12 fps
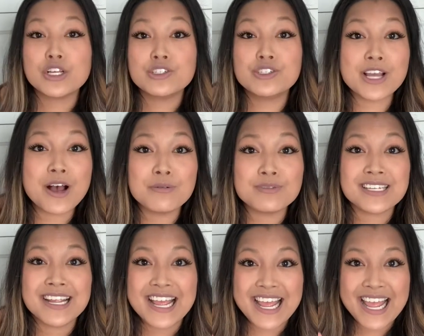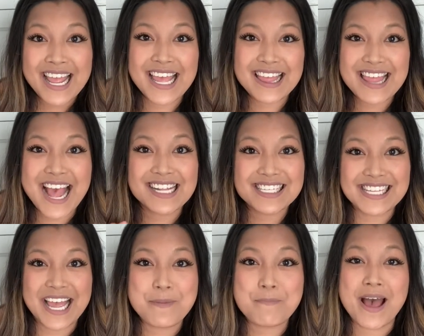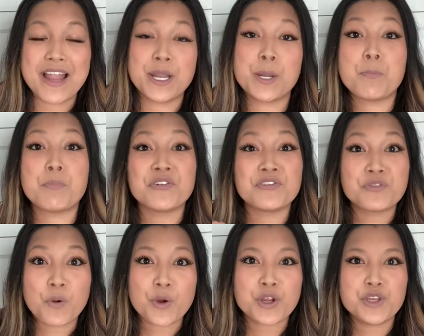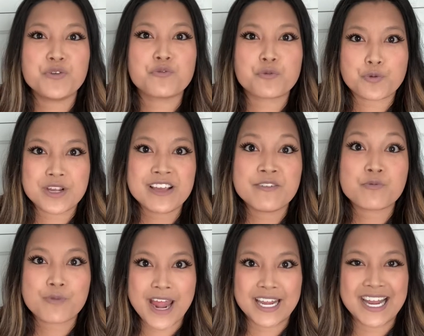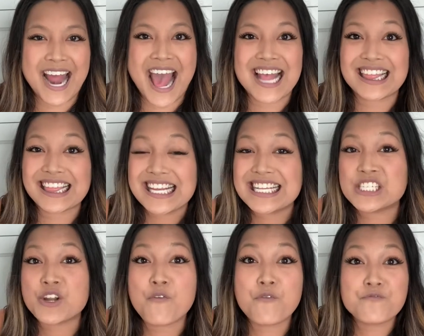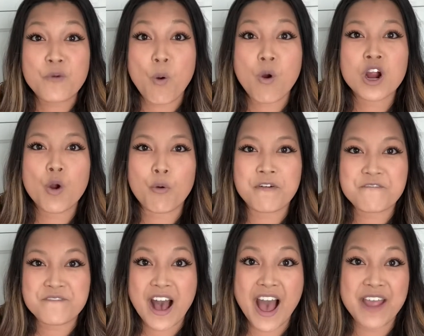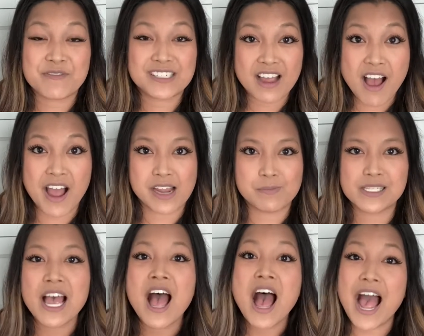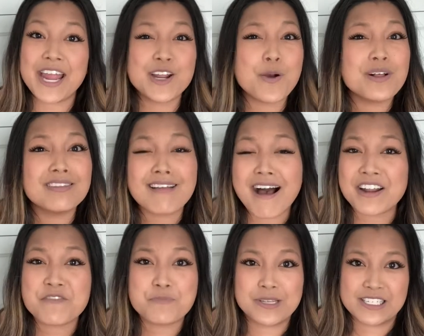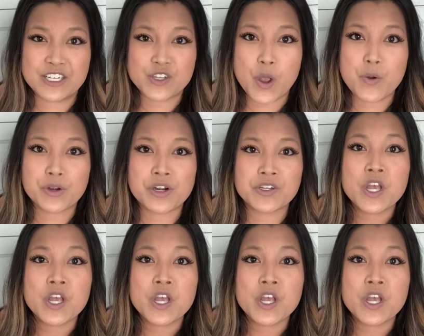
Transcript: Don't hit that send button before you've reread it at least four or five times. I know a lot of business owners